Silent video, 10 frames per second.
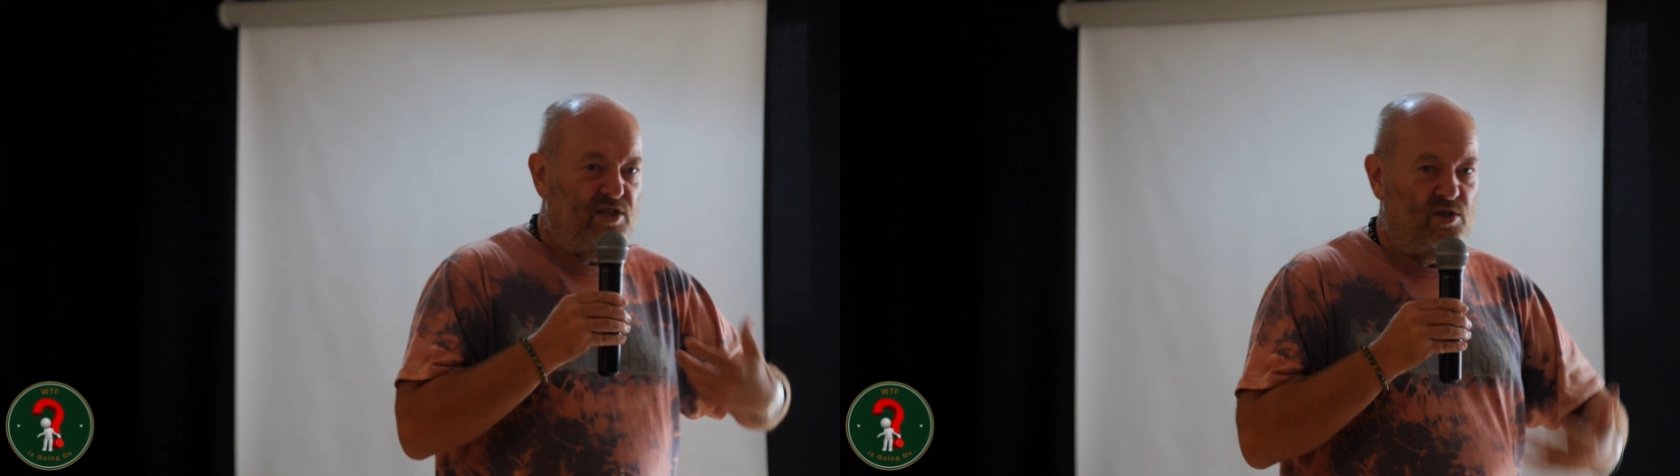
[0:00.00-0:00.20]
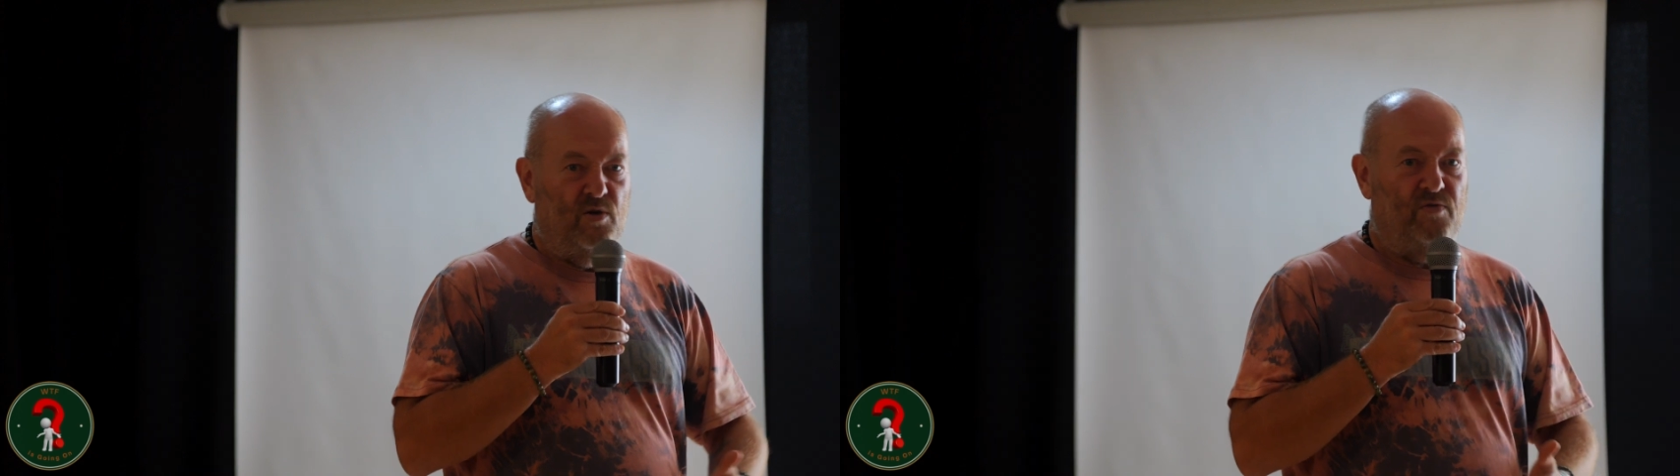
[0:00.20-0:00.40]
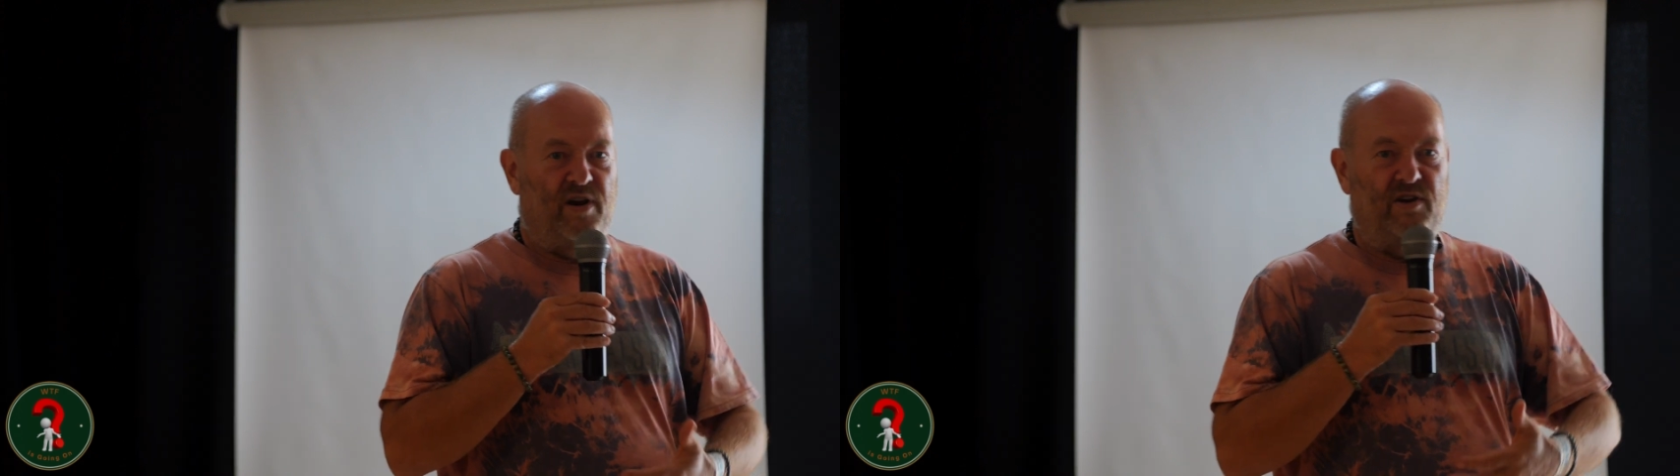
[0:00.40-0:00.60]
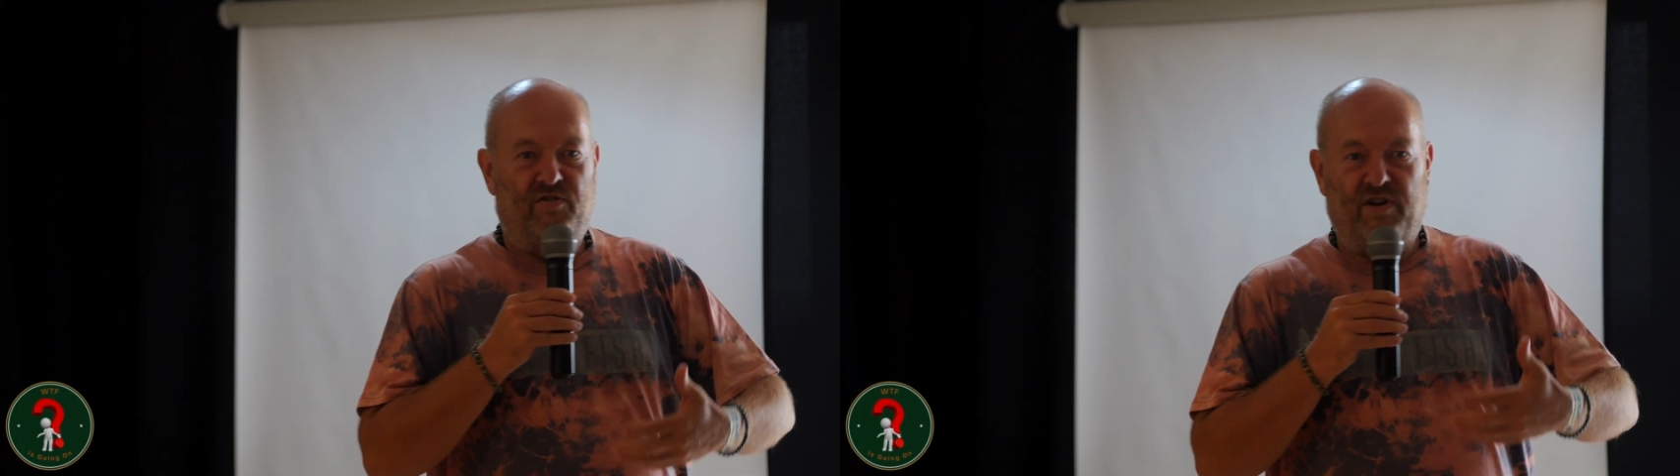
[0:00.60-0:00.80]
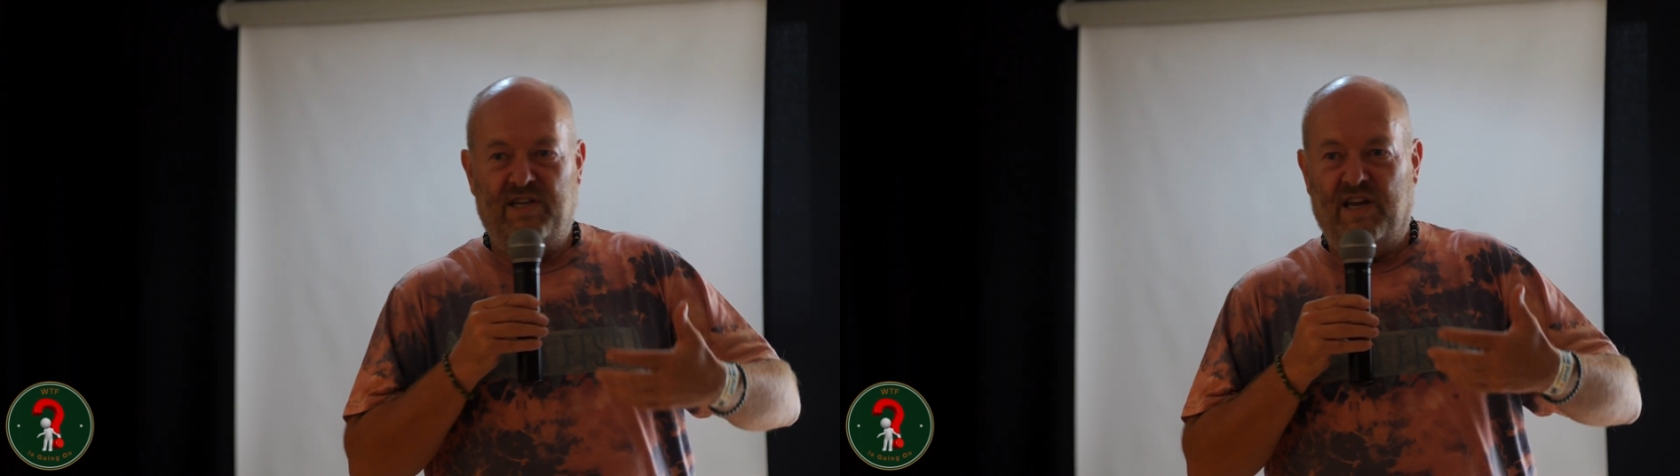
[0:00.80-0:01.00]
sovereign,
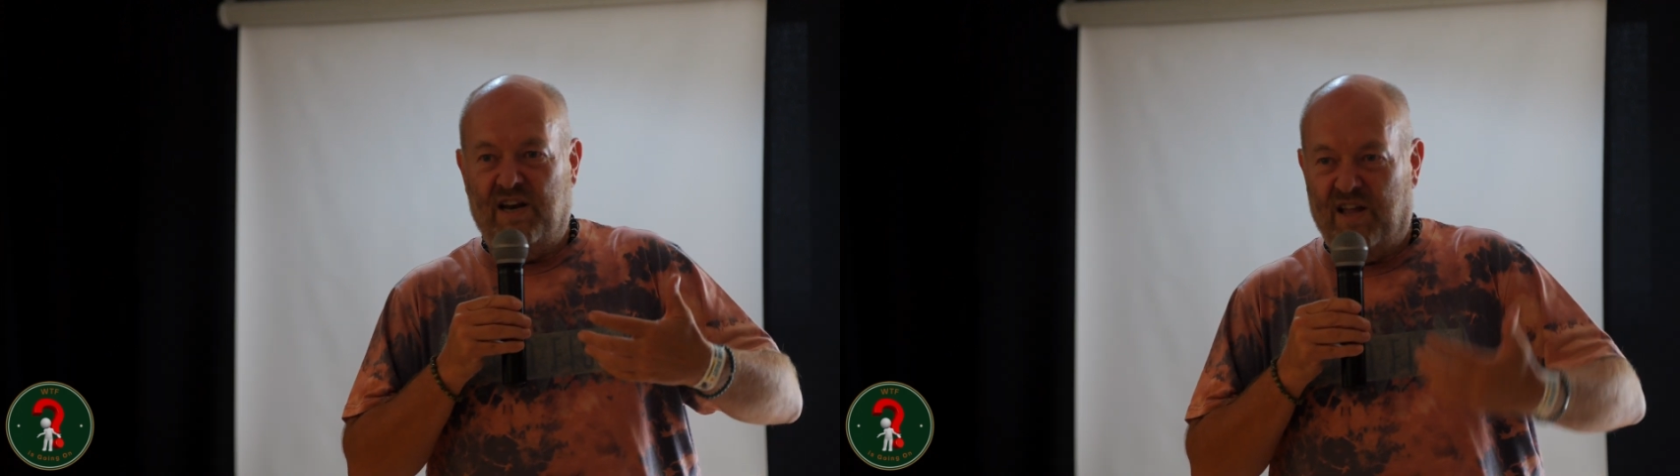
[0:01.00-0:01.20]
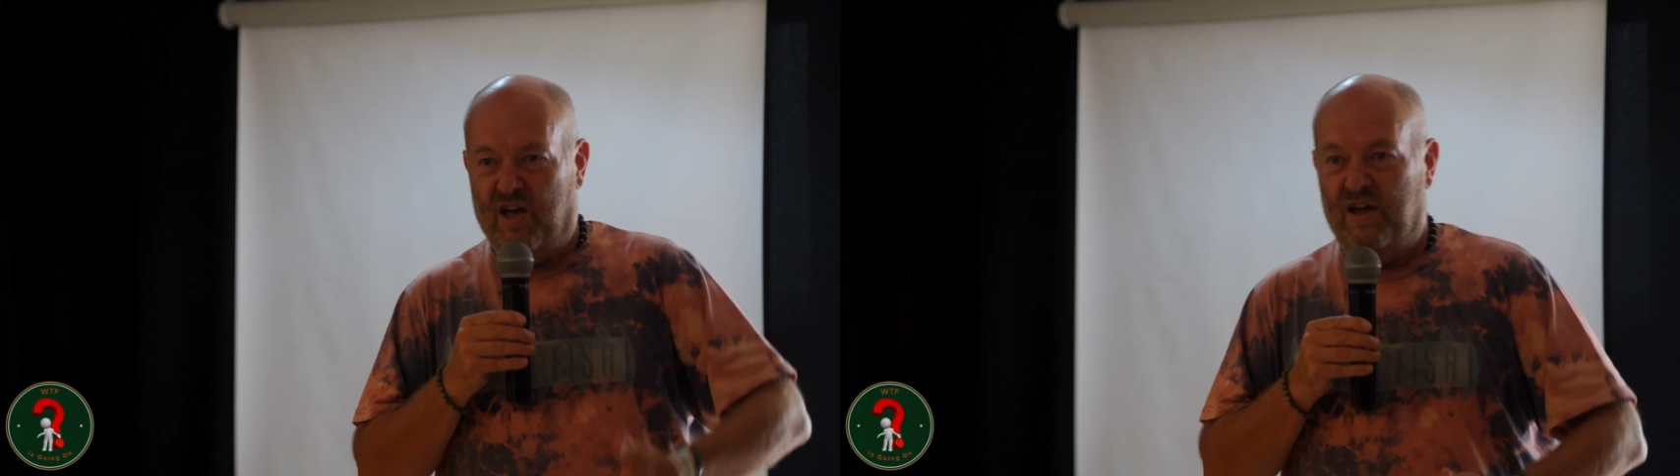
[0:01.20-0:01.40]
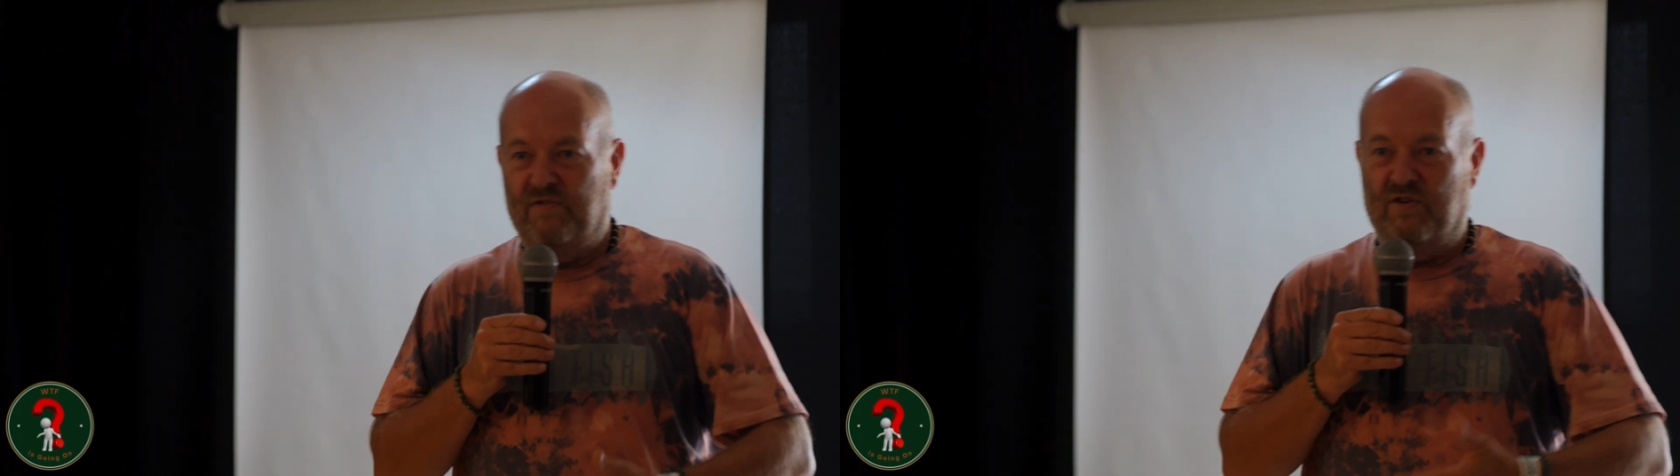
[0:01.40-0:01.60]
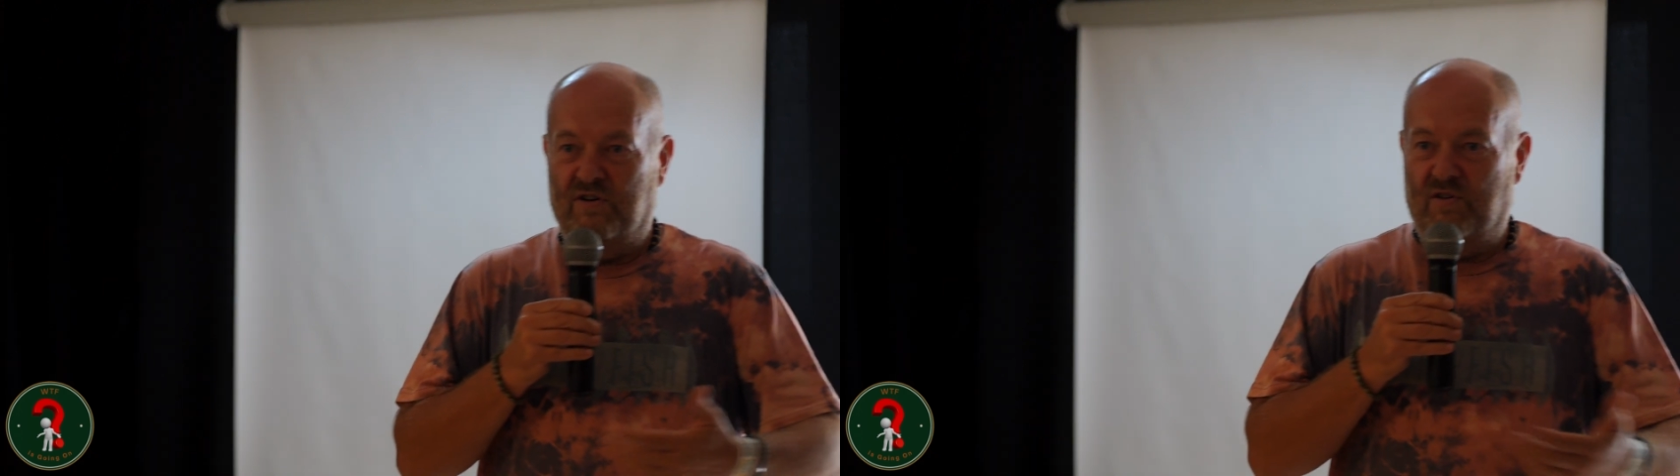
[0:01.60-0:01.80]
you're already alive.